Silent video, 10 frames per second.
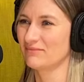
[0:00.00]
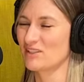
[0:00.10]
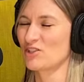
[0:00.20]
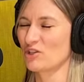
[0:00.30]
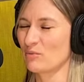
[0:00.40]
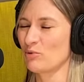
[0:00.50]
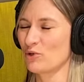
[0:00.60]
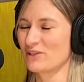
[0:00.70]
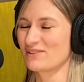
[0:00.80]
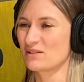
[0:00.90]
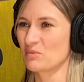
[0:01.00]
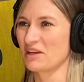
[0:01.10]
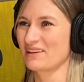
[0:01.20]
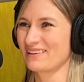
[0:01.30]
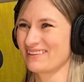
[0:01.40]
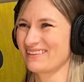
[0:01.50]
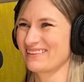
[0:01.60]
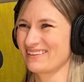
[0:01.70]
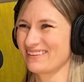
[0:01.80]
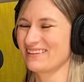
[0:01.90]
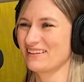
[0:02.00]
That's a great point to make. Yeah.